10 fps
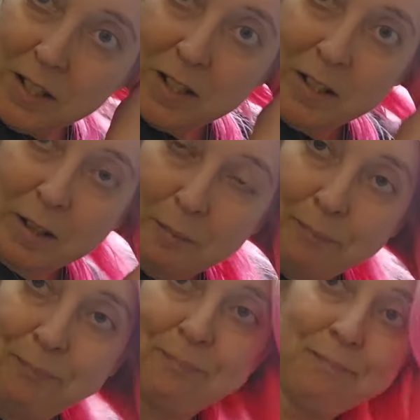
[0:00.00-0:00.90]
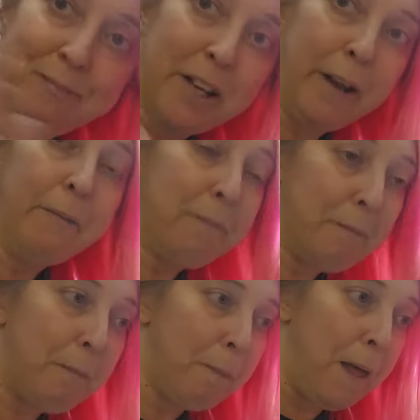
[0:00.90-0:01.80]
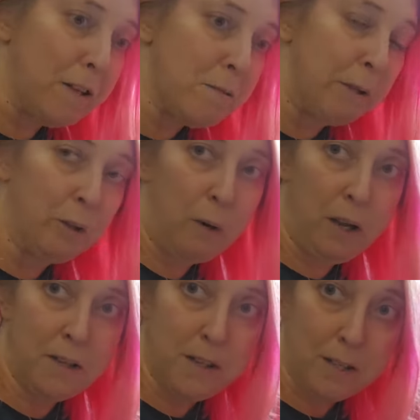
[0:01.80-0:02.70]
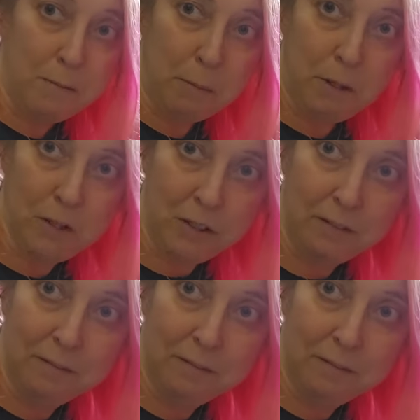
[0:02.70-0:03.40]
That's my quest. That's my mission.